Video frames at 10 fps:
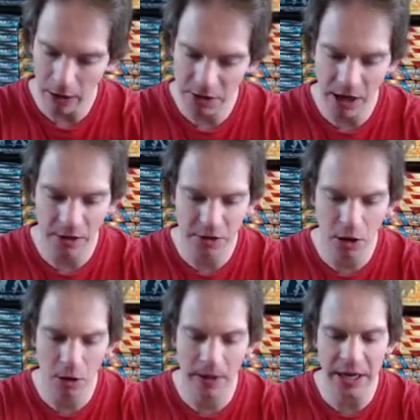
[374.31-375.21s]
styles, a
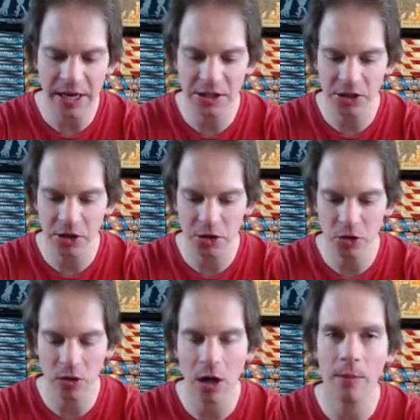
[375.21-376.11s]
little bit easier to
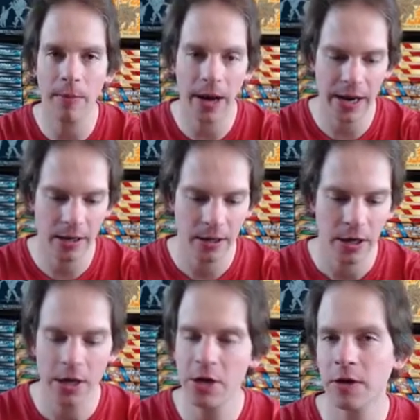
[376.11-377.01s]
come by.
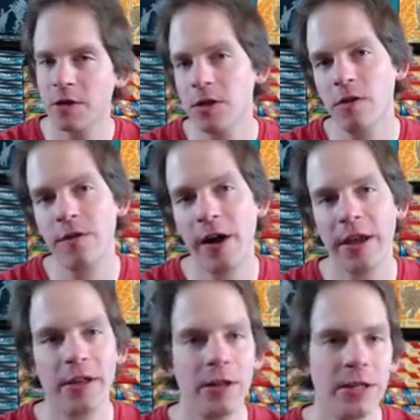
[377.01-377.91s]
You can still find
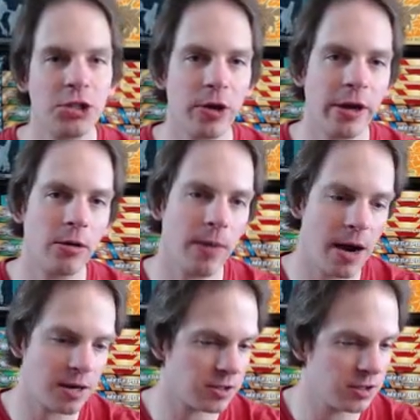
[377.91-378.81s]
the Elite Trainer
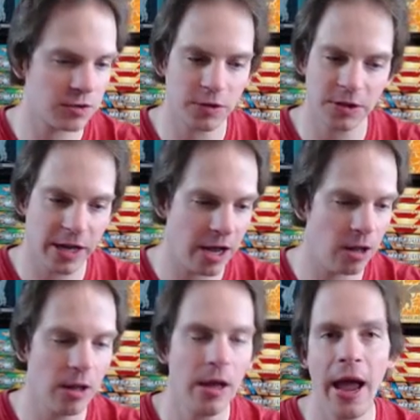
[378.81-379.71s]
boxes for sale
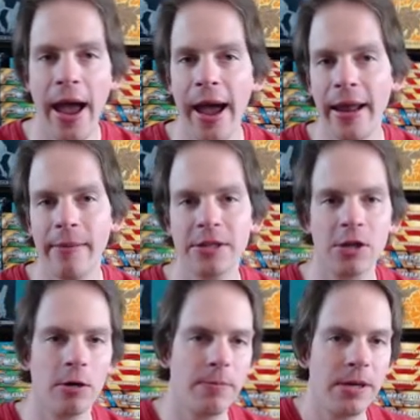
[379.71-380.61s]
at
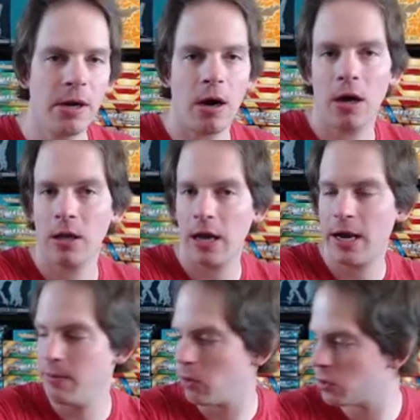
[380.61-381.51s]
MSRP
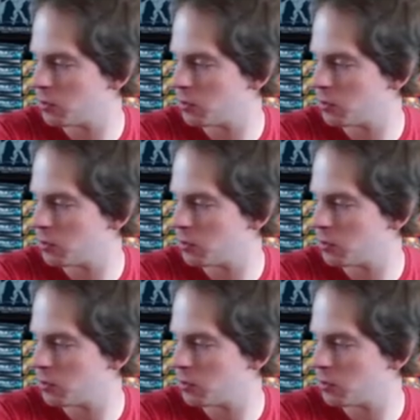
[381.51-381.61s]
online, most